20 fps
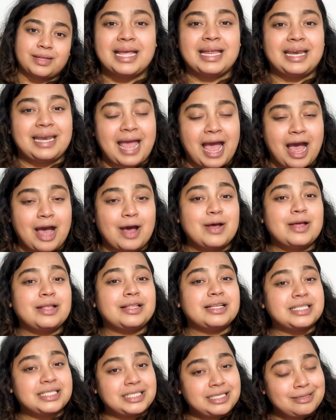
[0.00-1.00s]
Now,
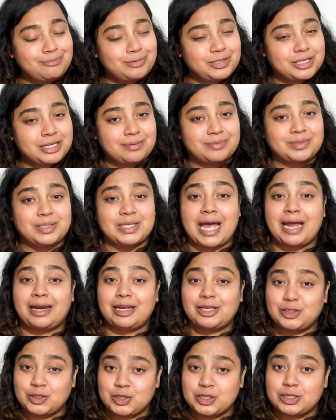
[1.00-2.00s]
the symptoms that
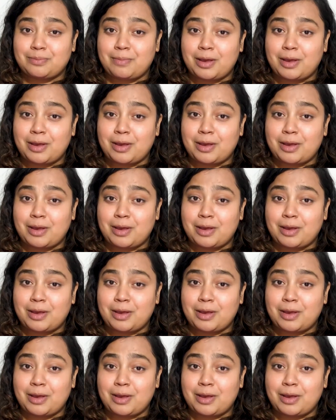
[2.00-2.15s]
I just